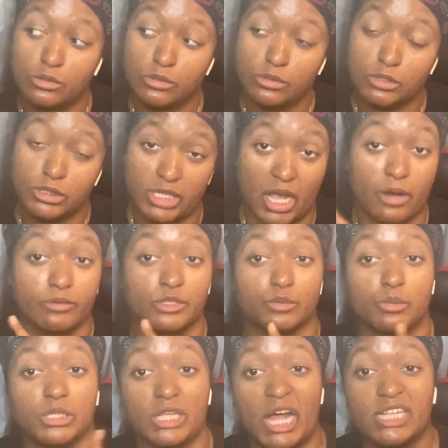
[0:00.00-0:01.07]
sirens
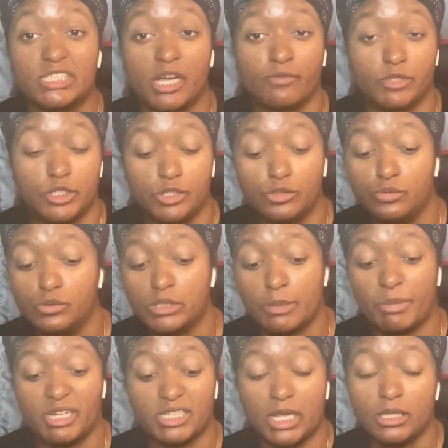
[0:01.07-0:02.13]
one I definitely use in
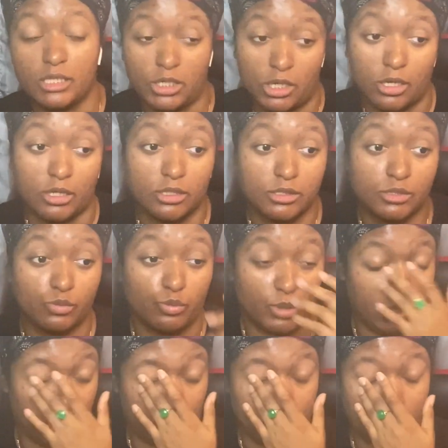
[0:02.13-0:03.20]
my daily cards
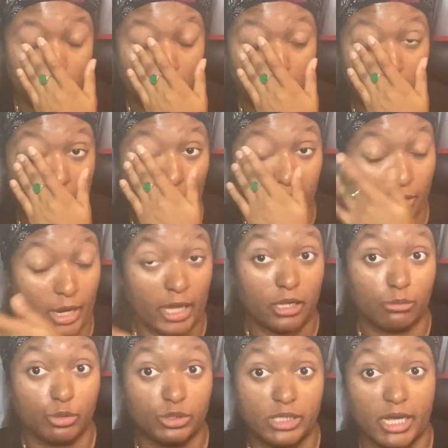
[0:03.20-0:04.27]
with the other
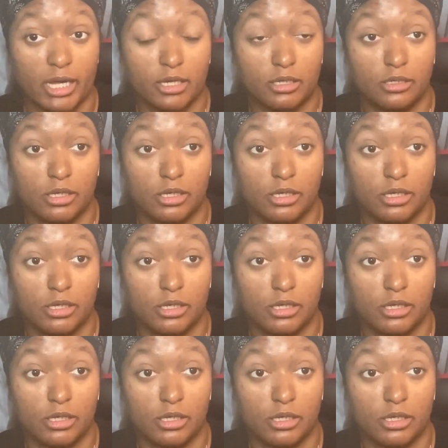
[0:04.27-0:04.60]
animal deck,